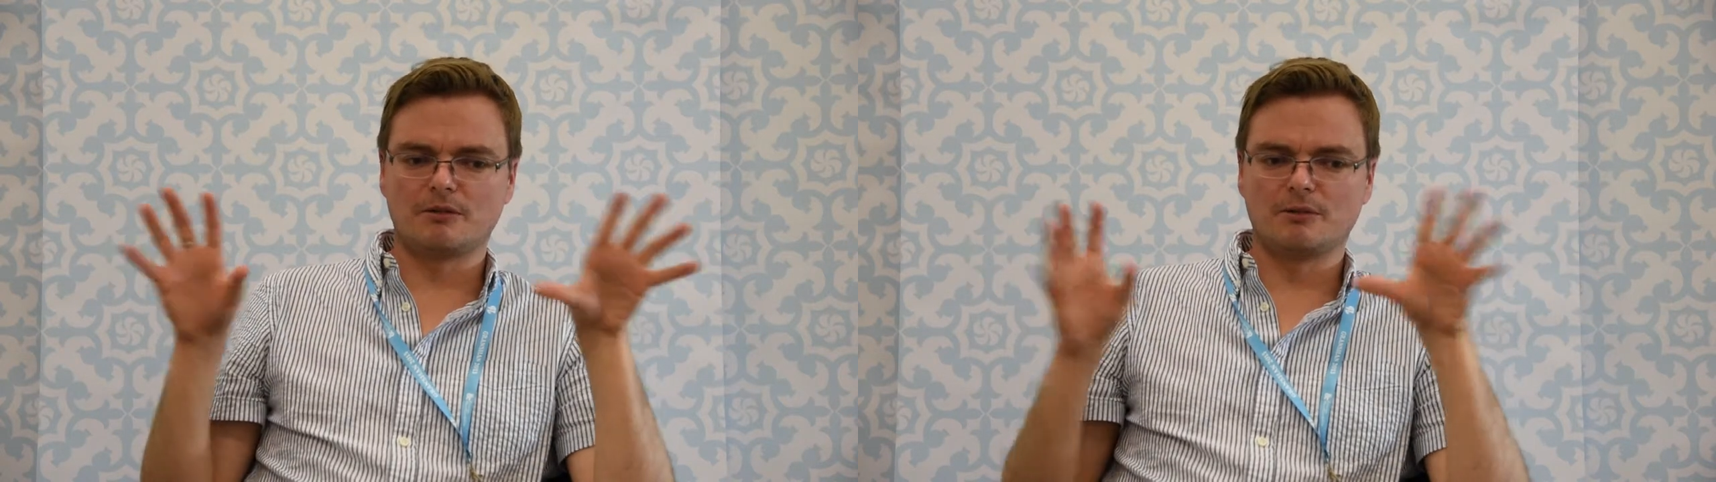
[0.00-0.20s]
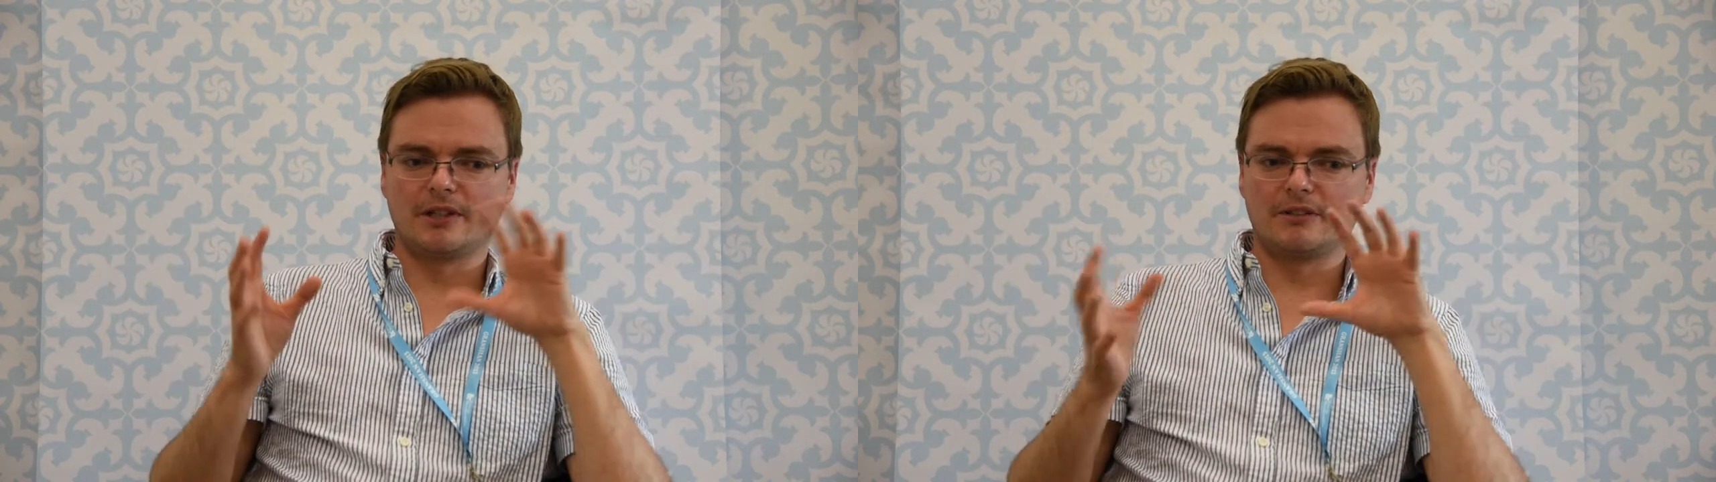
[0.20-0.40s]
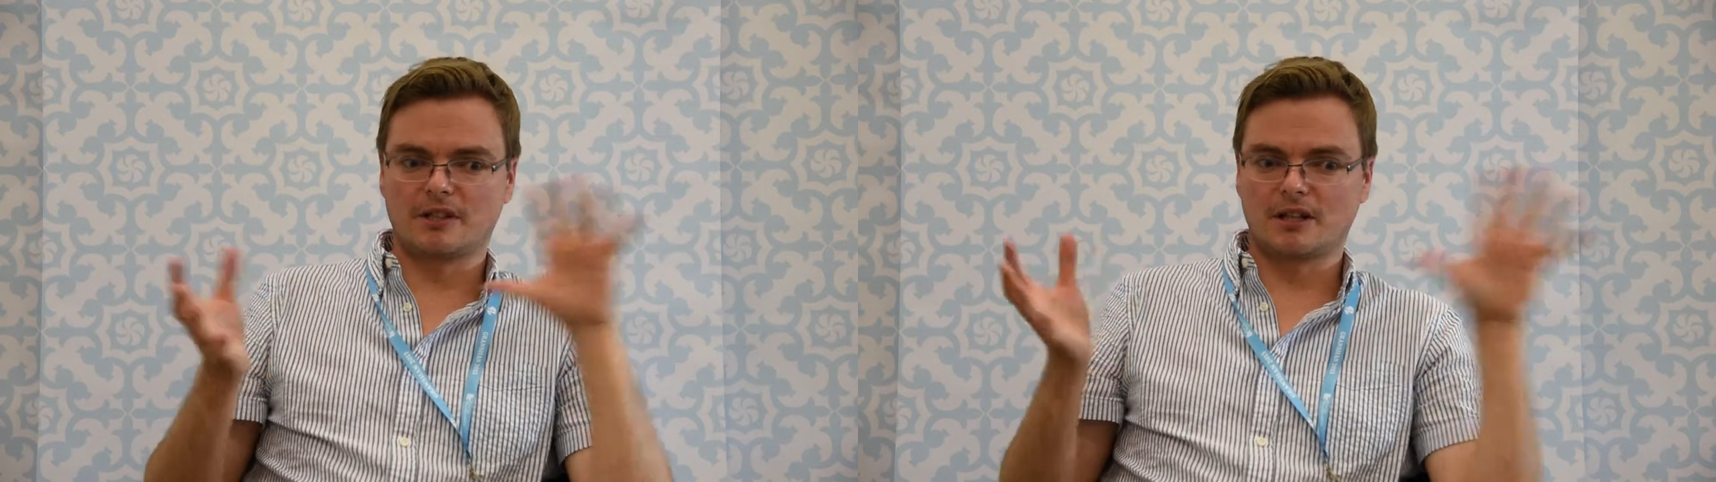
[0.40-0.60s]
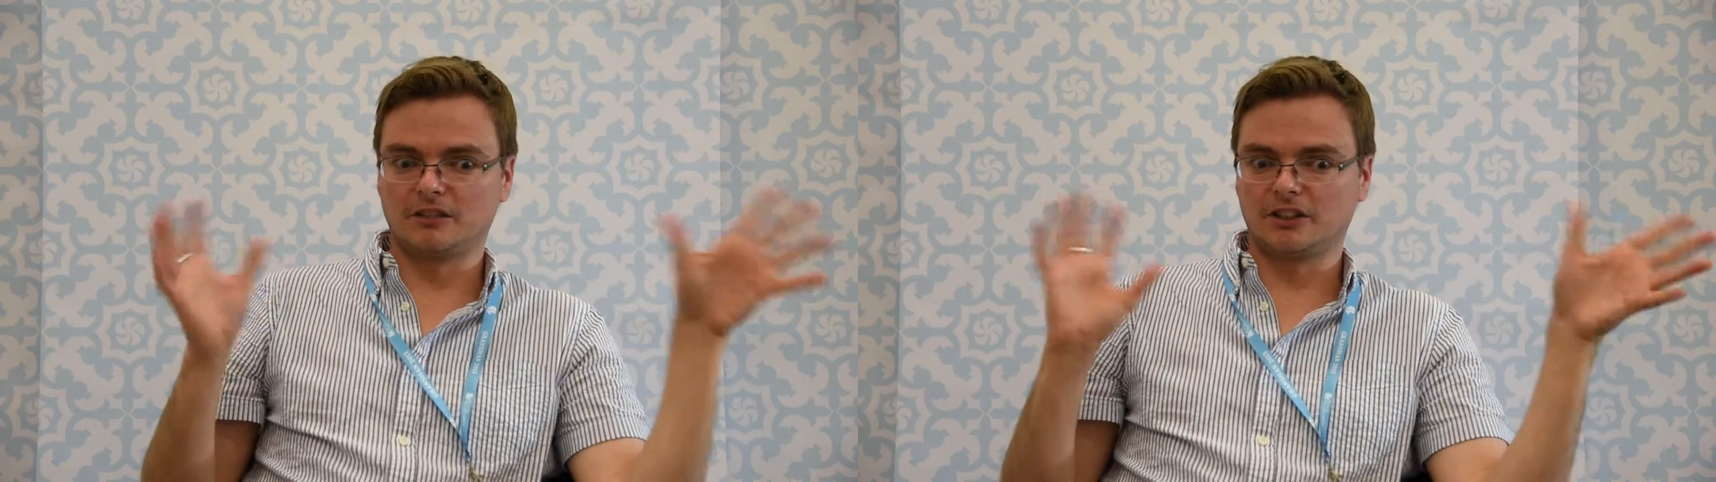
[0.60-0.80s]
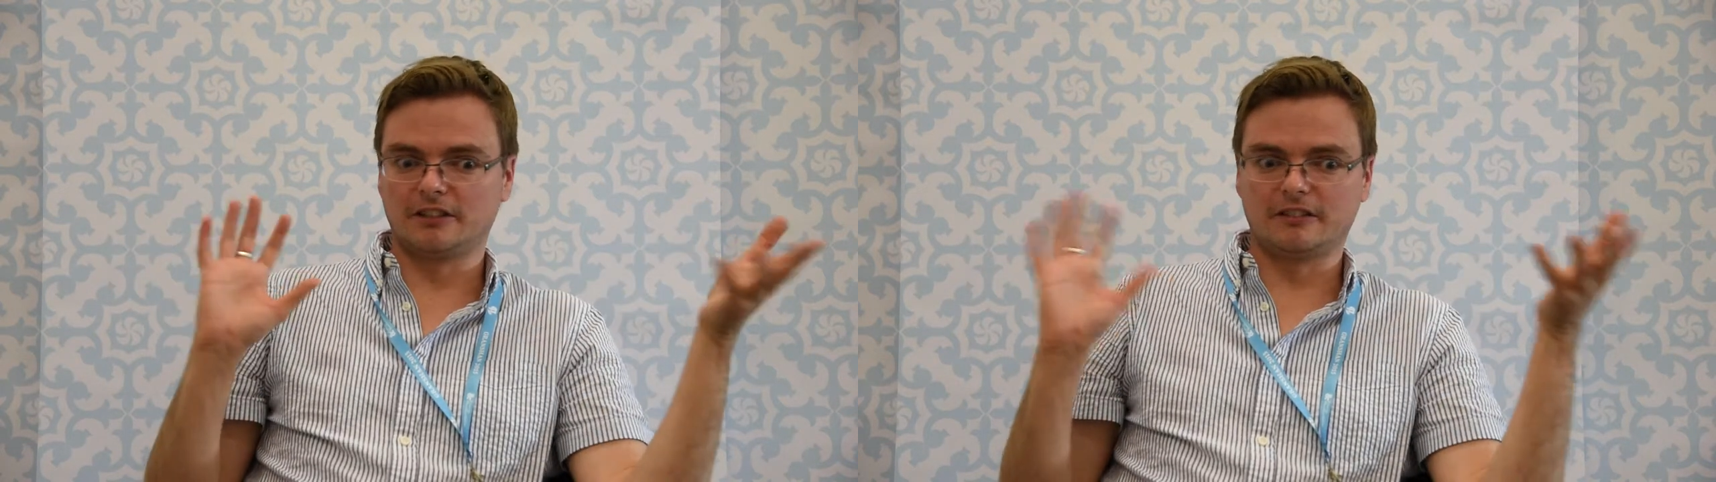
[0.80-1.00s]
according to
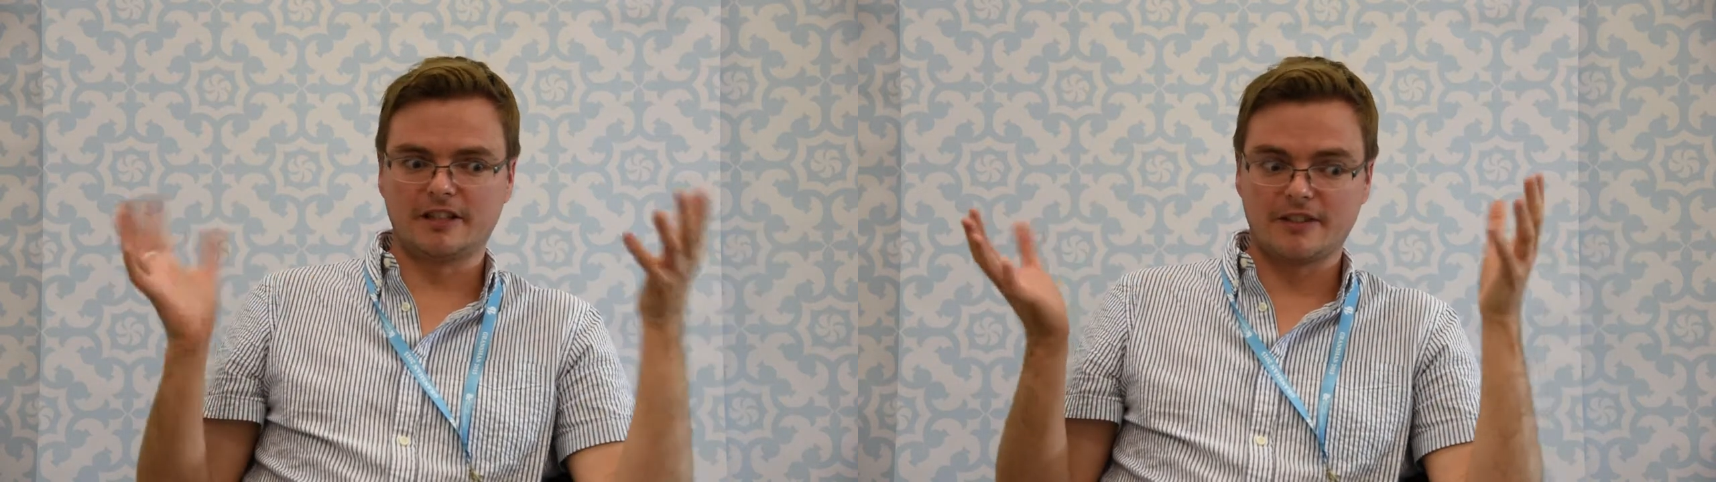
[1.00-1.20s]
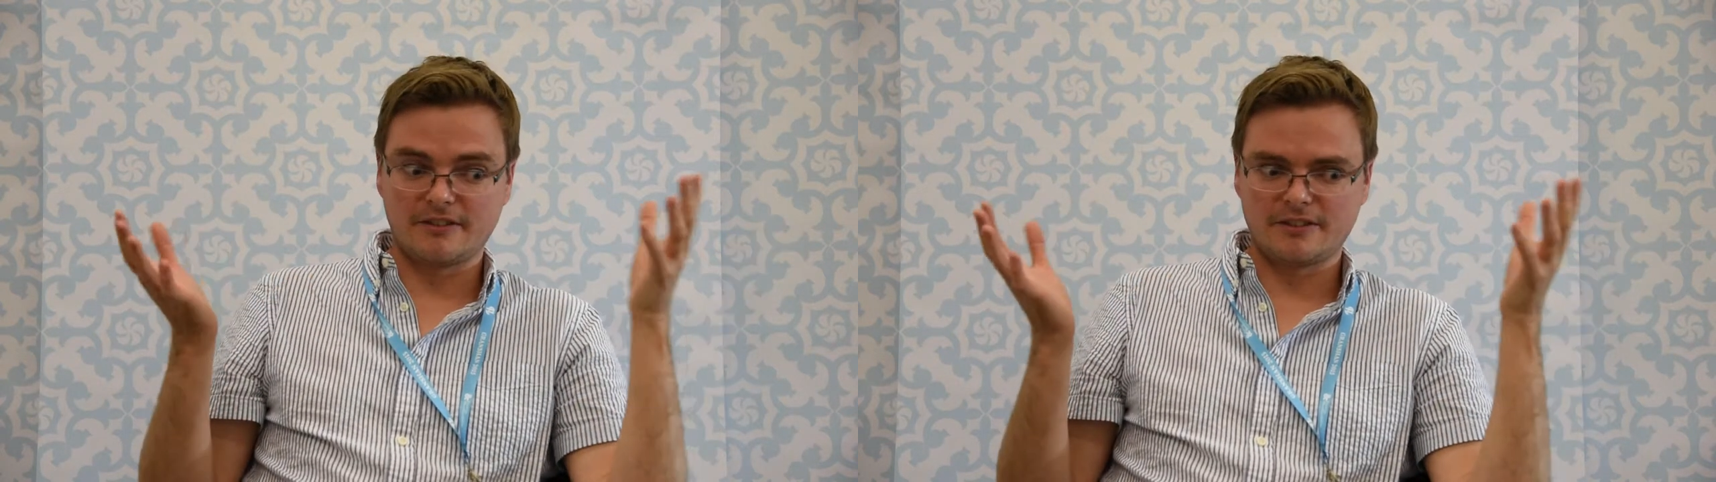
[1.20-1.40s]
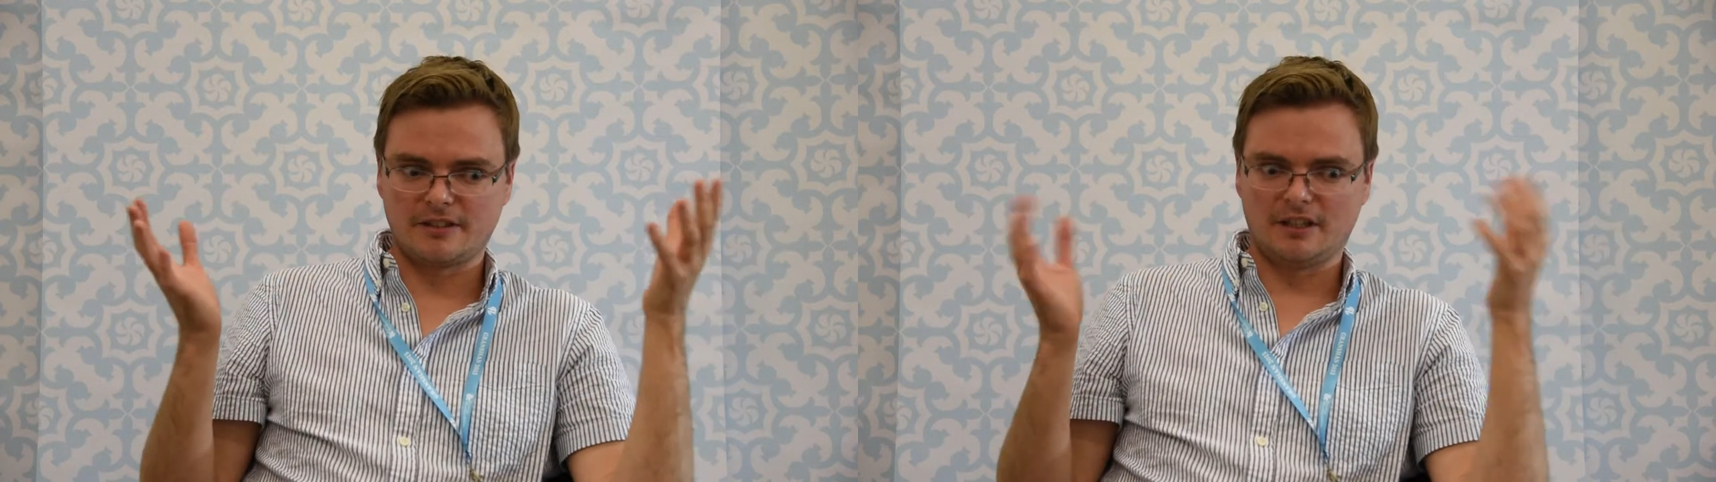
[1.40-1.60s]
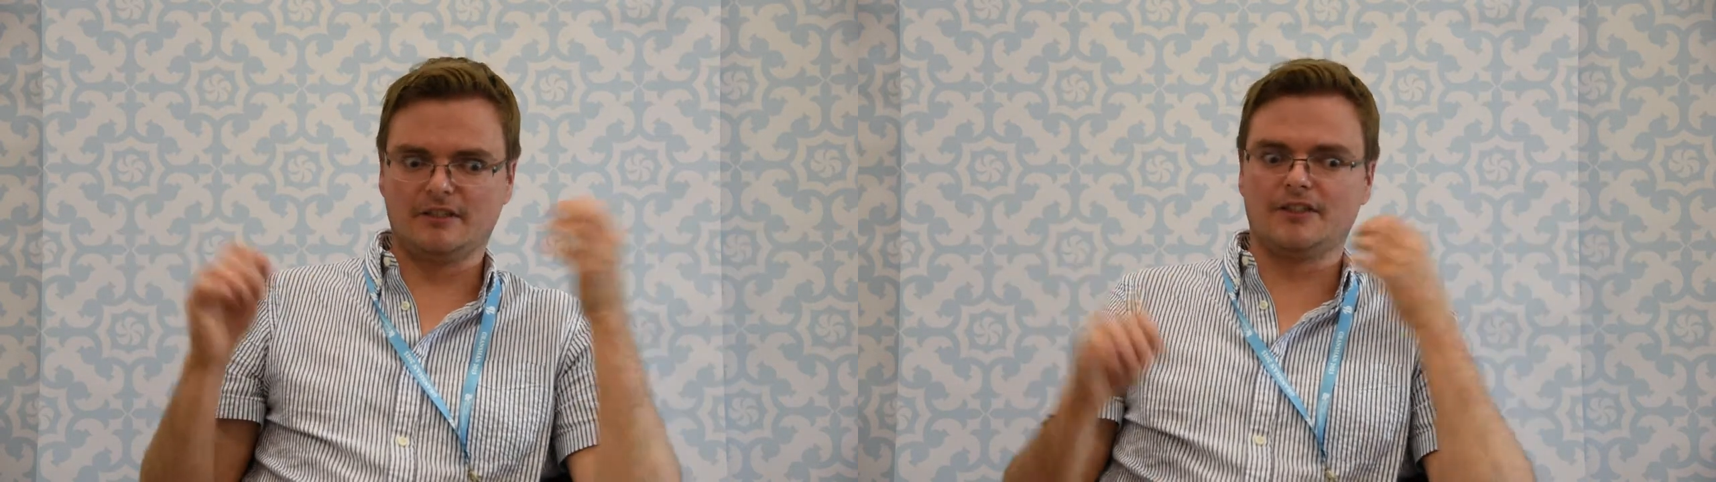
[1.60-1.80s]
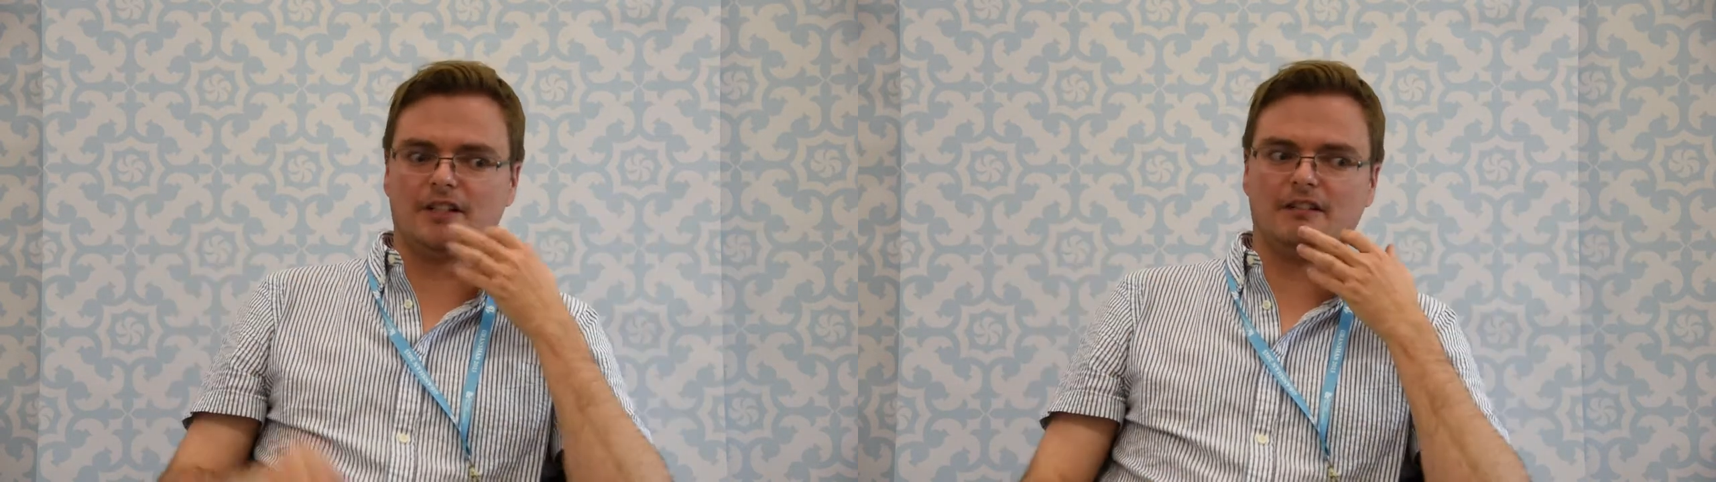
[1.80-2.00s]
culture and identity
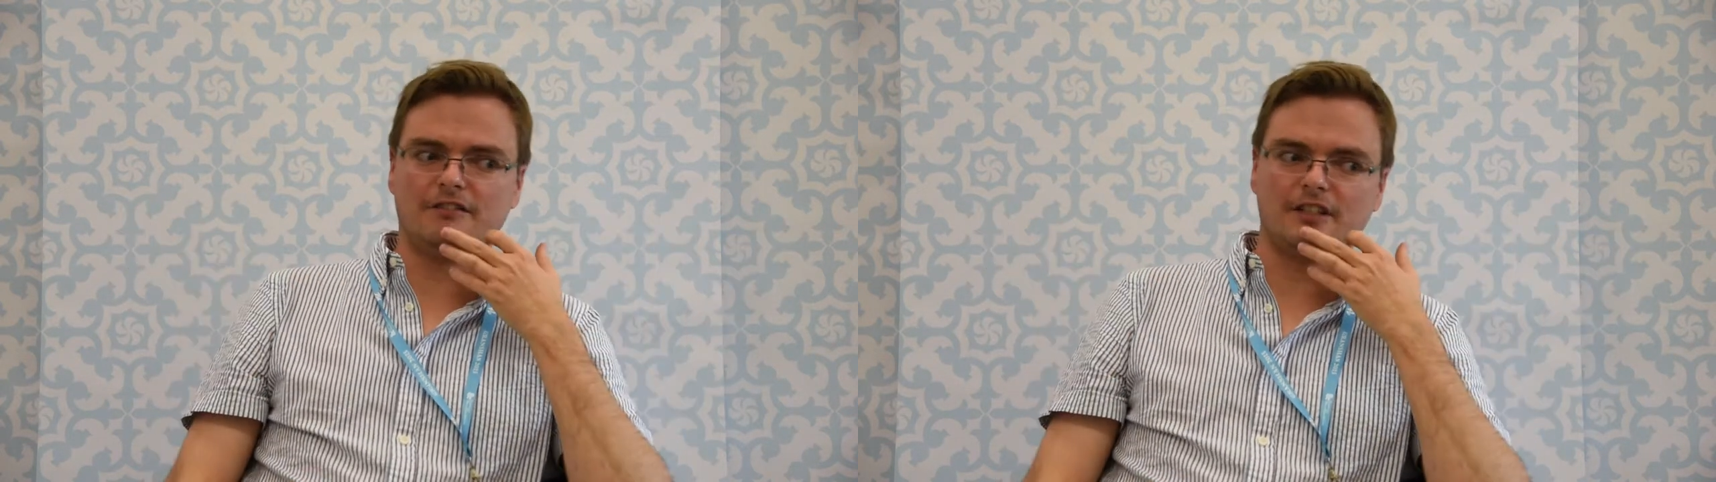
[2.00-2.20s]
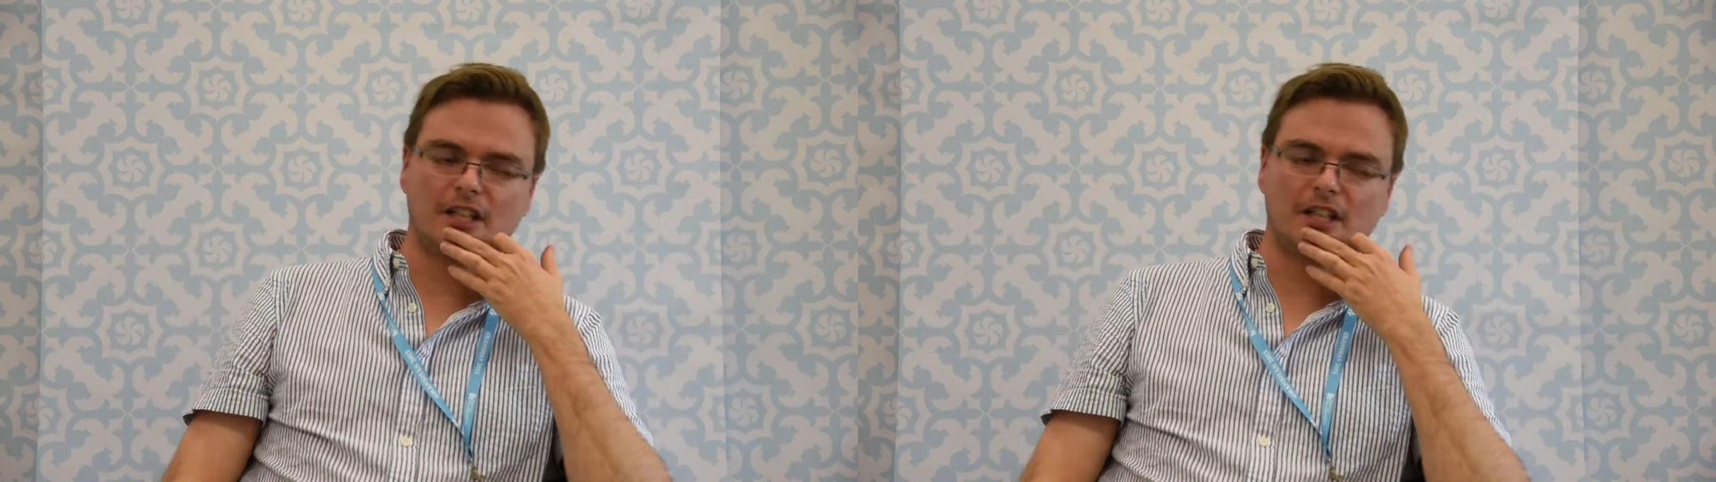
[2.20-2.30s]
and stuff.